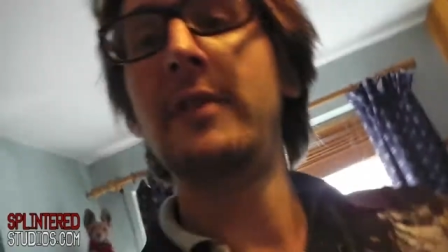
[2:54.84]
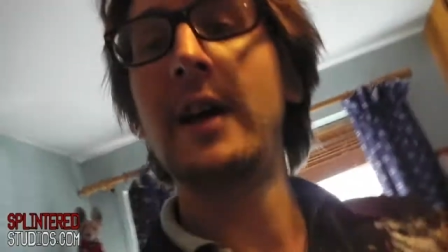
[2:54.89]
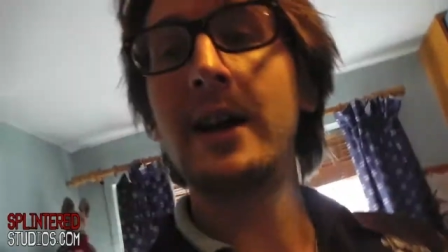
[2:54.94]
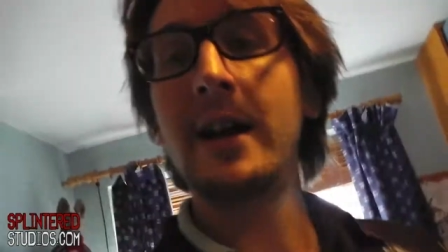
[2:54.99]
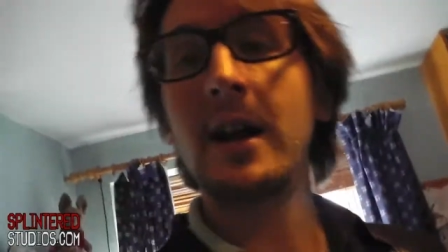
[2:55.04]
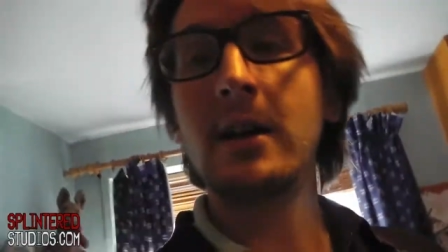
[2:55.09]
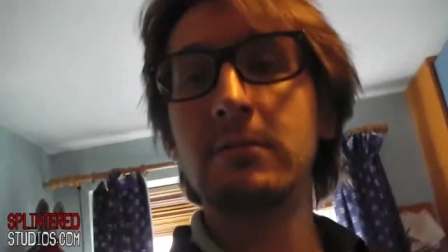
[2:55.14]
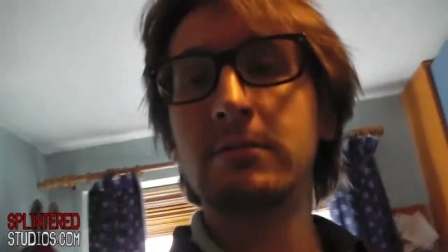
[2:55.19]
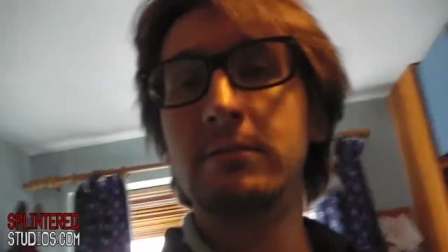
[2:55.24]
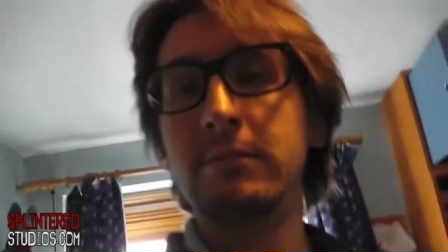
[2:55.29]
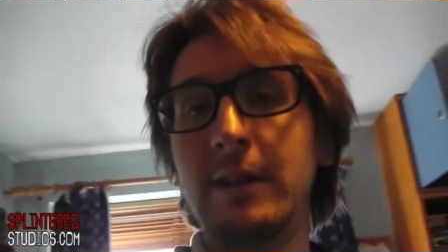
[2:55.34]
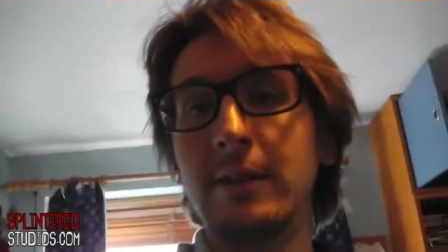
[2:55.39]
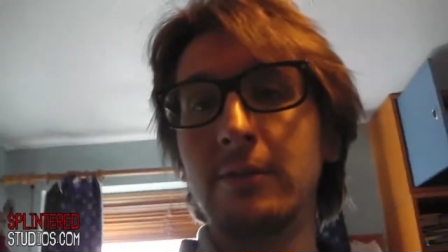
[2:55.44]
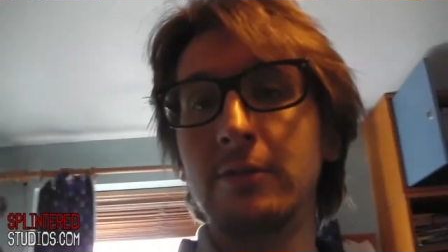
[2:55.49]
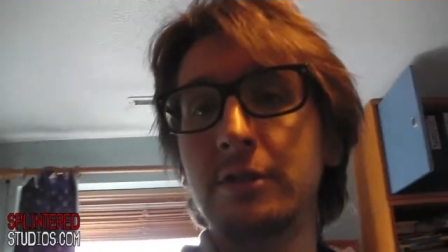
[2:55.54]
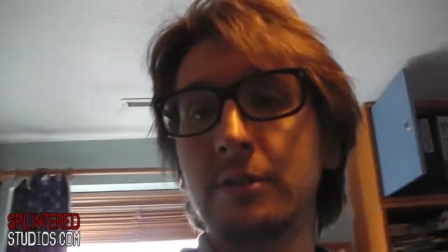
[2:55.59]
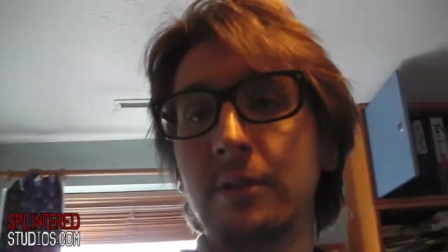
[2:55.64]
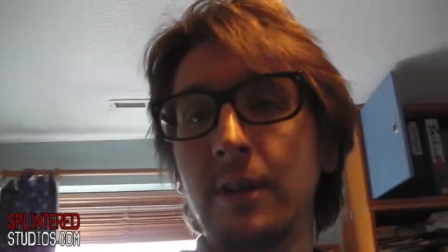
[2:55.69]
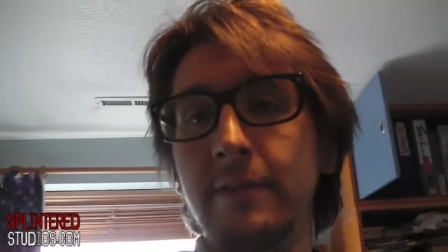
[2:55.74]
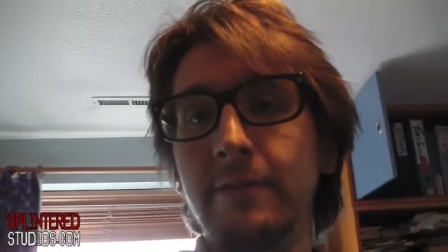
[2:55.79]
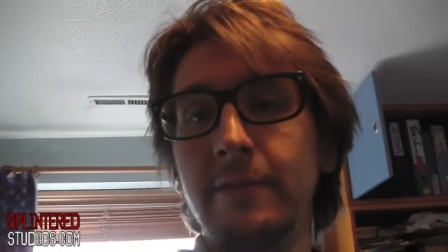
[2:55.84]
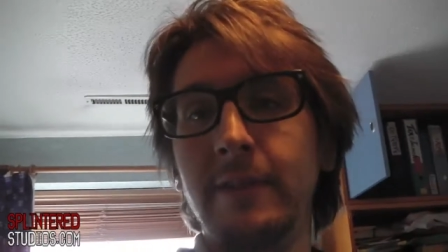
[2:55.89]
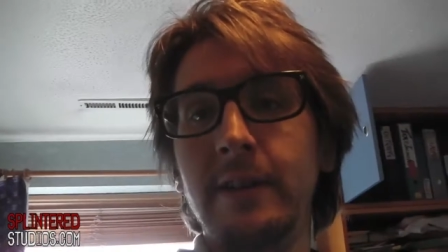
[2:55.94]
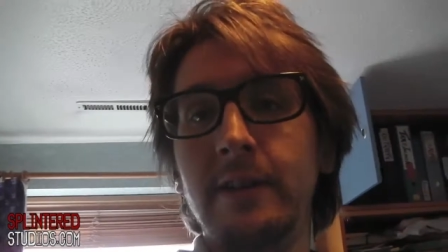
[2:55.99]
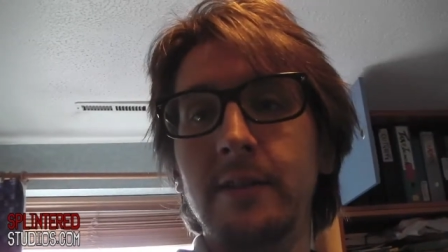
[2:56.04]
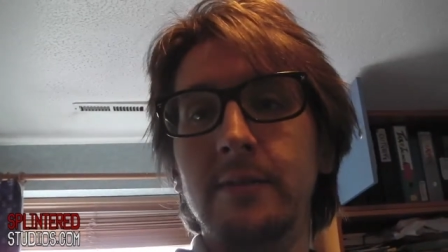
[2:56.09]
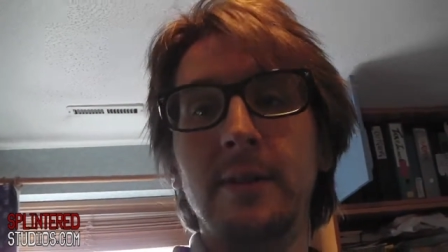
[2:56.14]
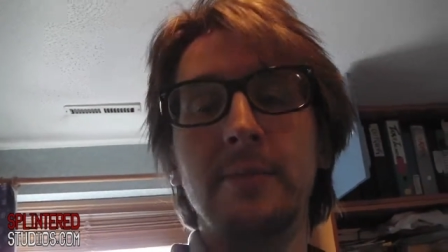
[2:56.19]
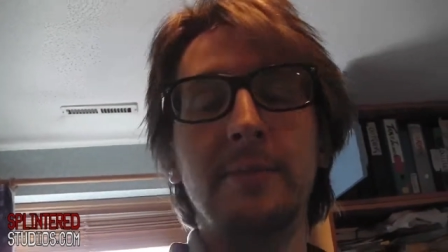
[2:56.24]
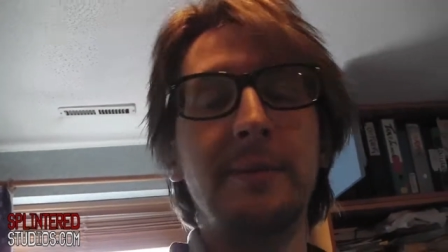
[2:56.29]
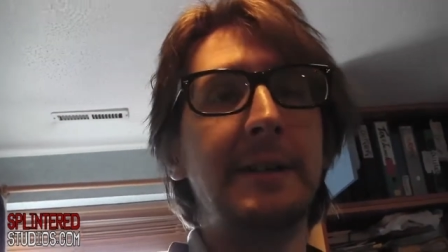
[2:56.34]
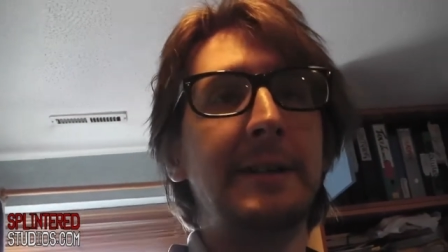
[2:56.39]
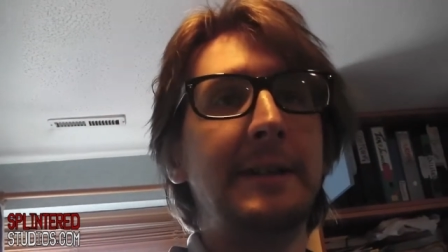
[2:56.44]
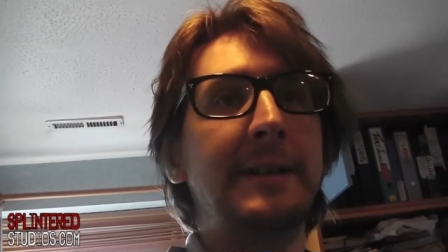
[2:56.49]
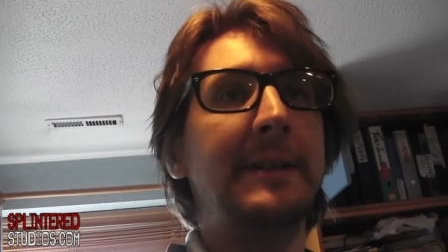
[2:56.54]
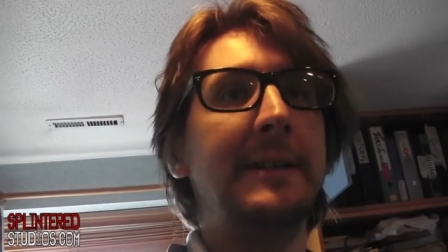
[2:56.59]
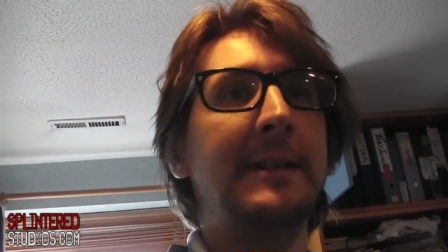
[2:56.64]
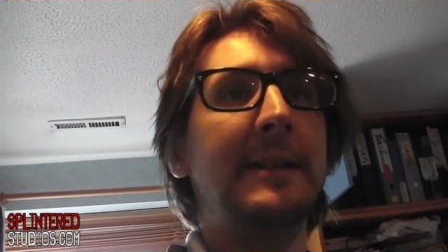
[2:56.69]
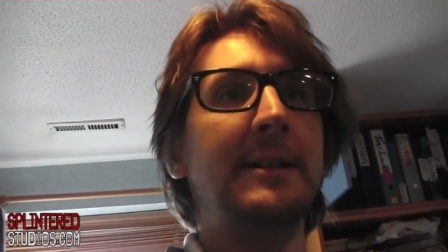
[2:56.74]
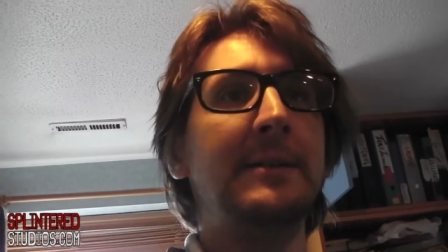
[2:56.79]
you go. That one's quite fun at the moment.
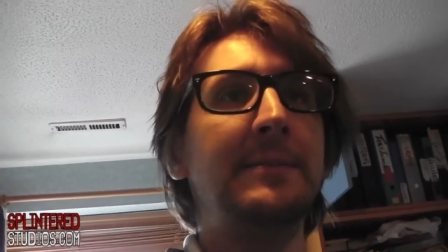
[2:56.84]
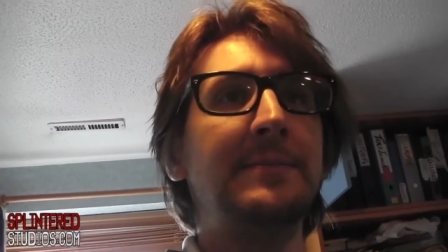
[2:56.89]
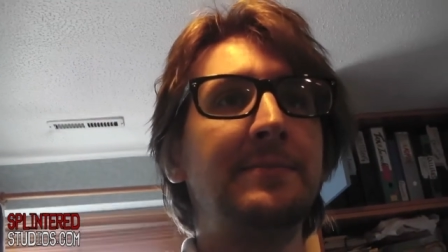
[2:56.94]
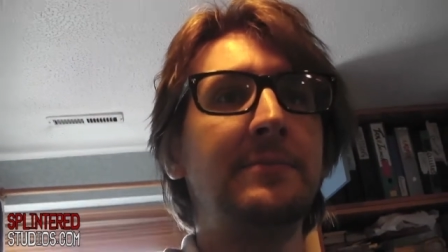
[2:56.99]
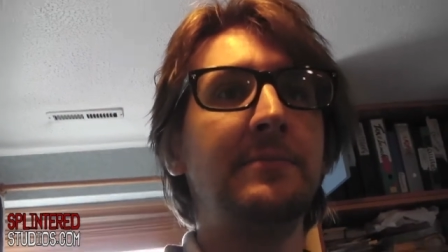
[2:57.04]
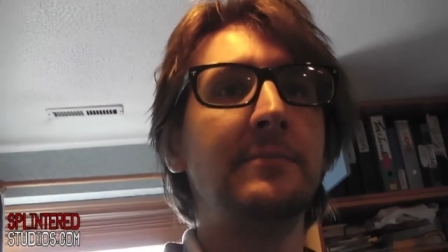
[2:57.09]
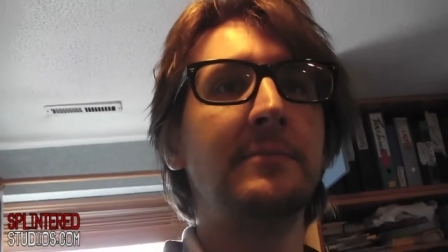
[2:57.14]
I'll